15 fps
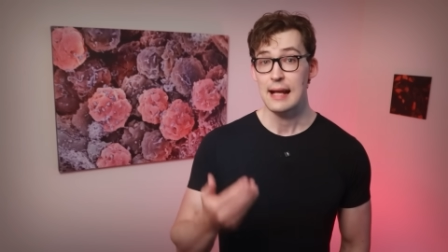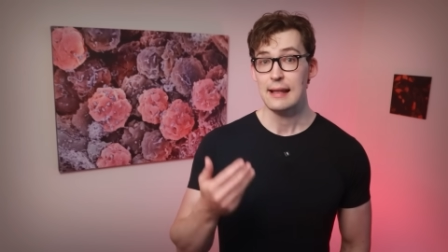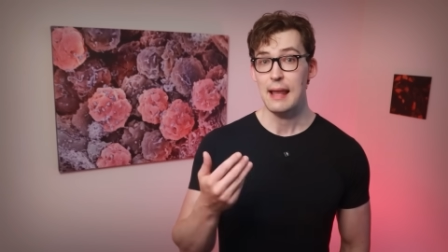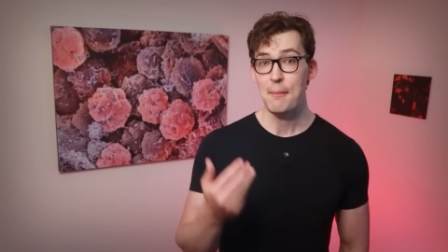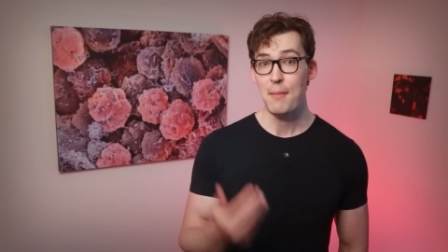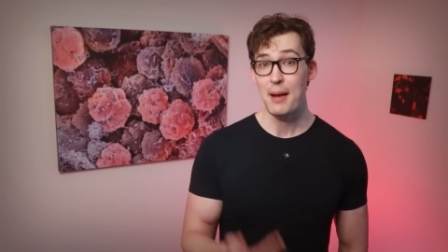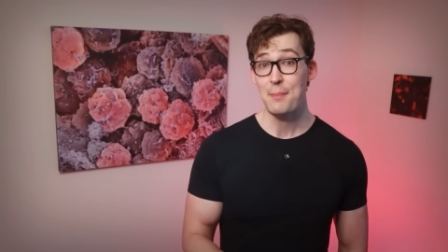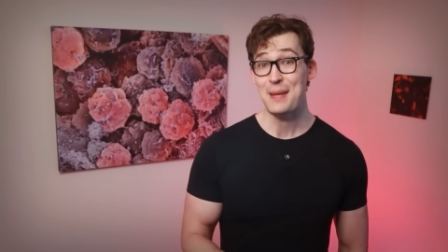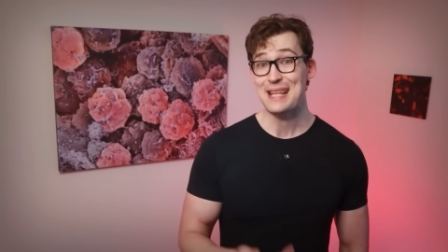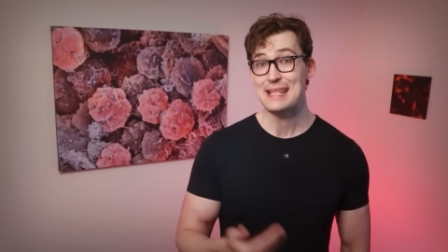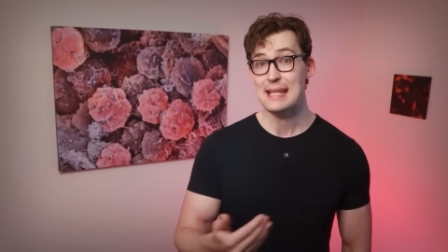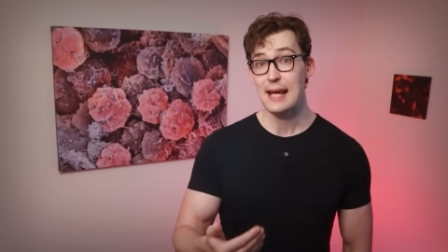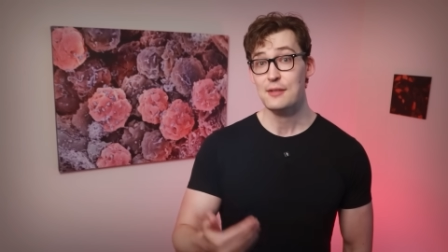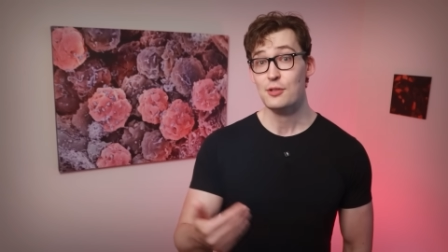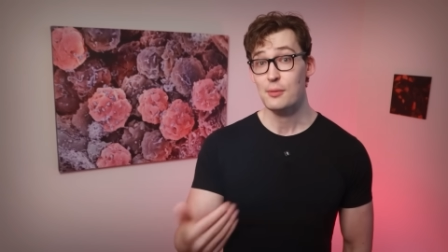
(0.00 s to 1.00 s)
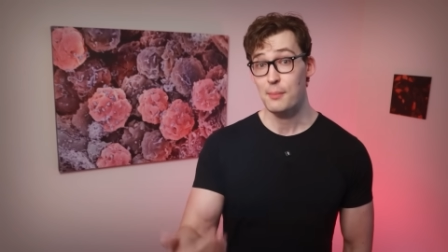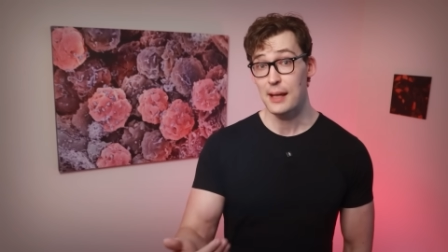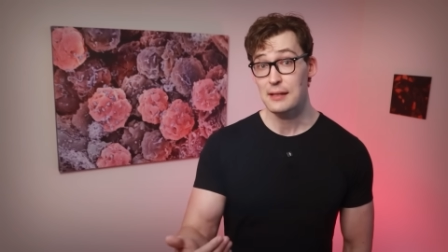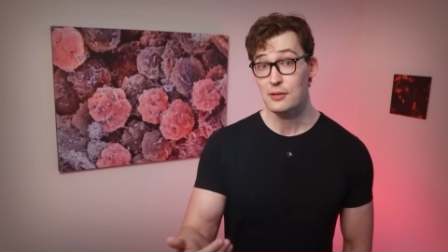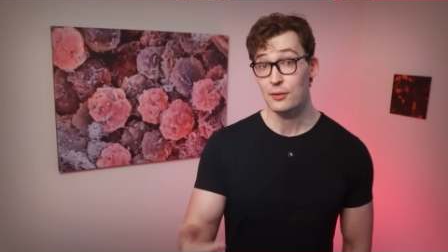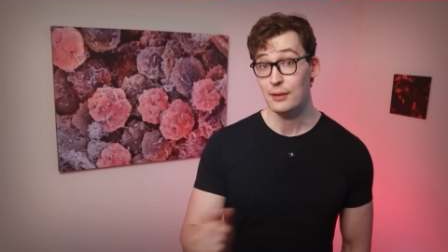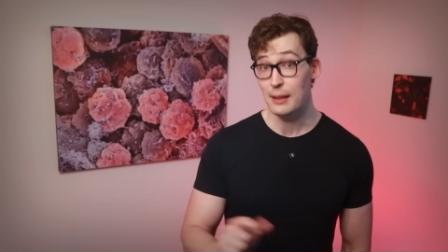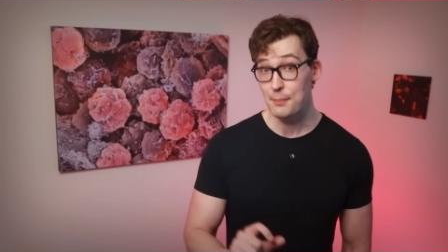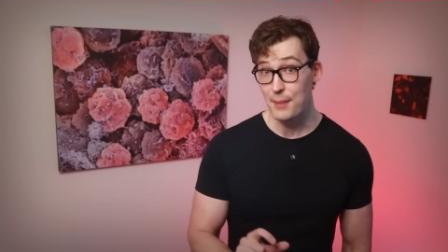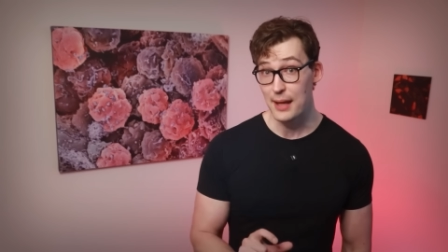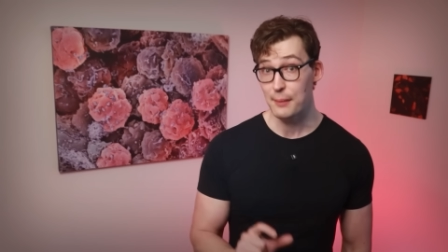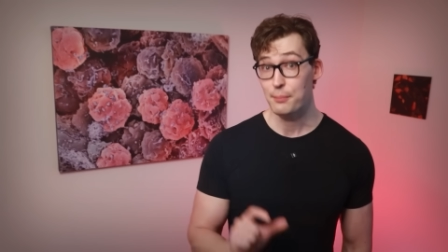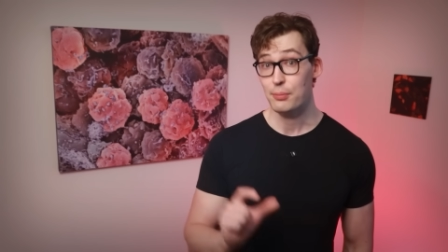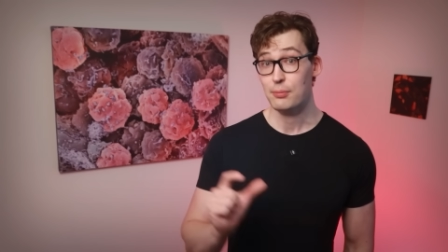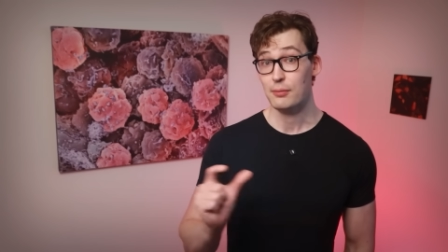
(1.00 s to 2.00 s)
that might be detrimental and
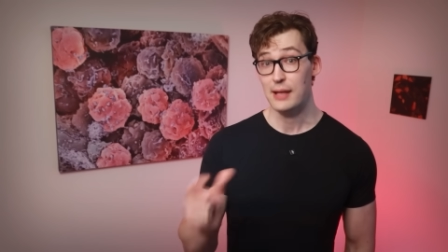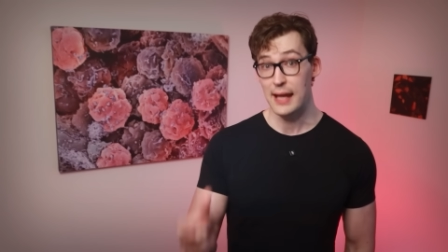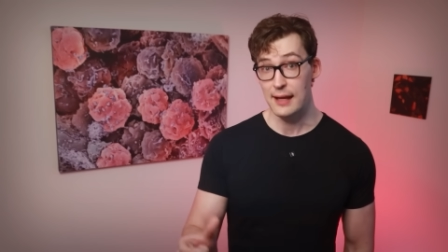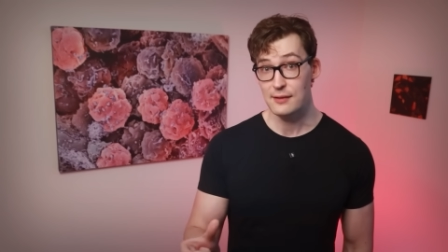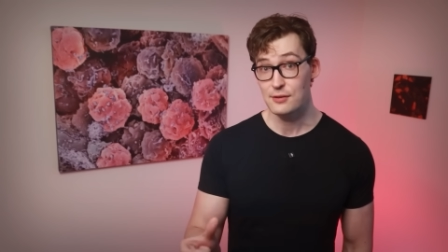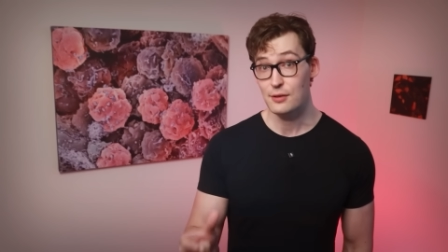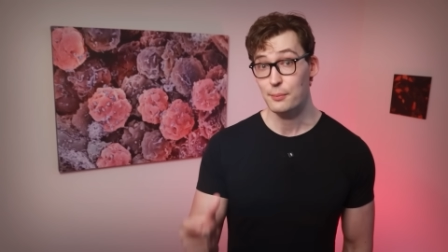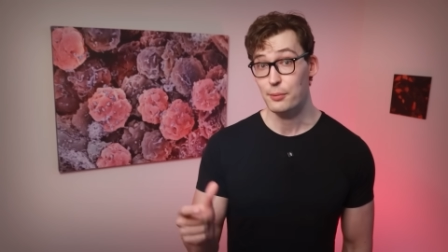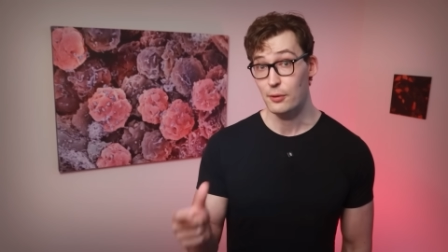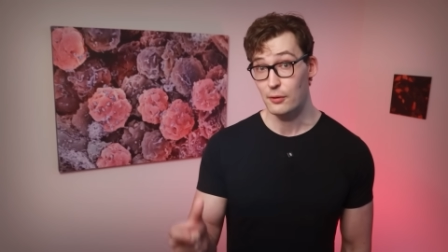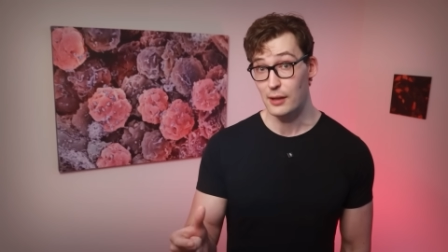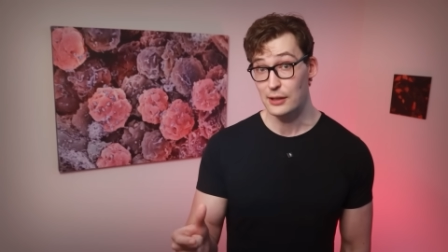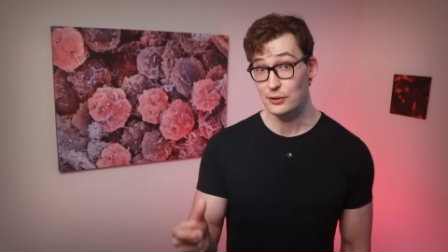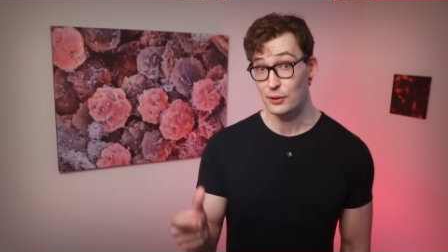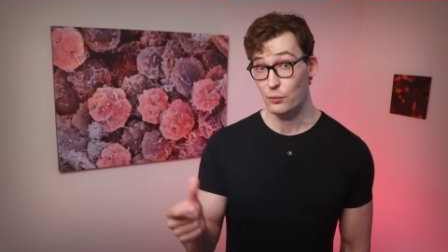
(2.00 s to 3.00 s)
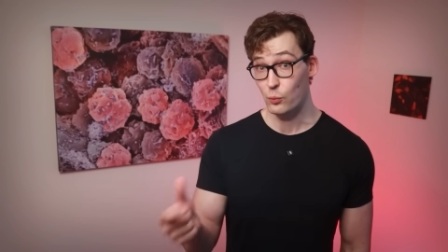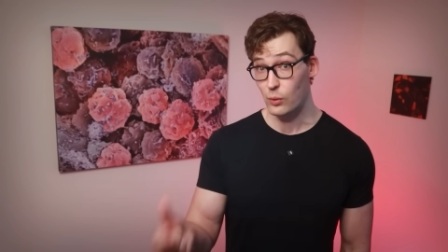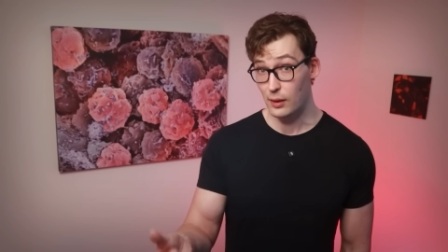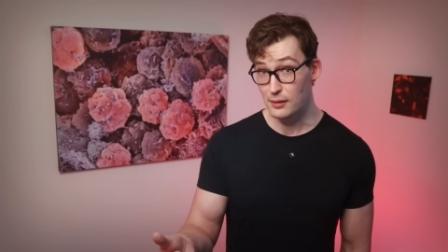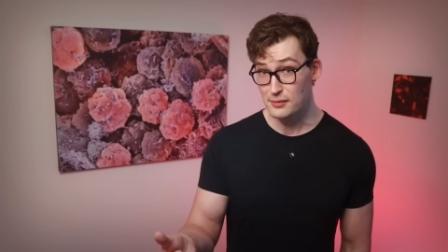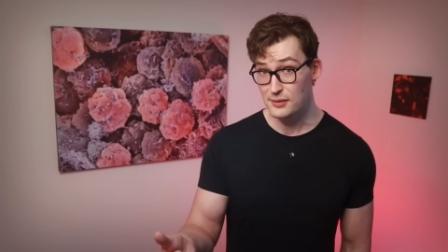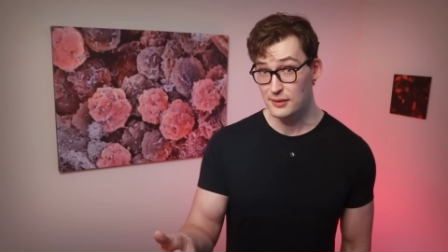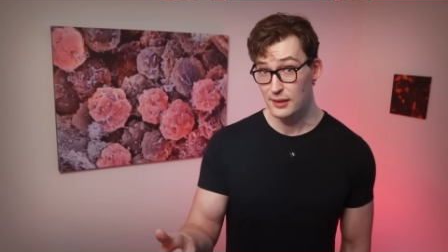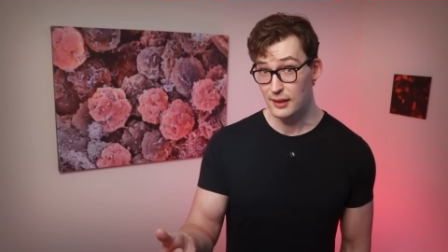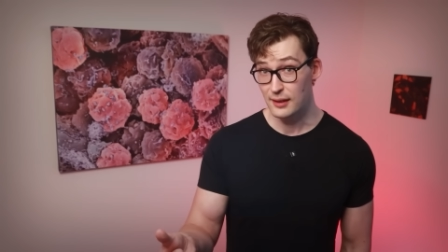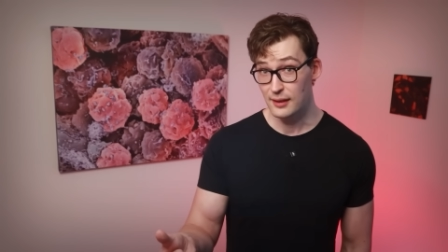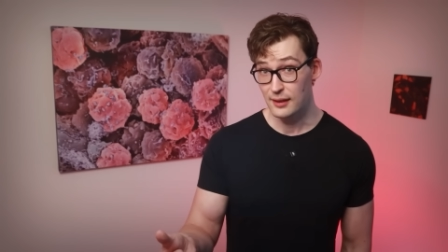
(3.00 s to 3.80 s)
make cancer progression worse?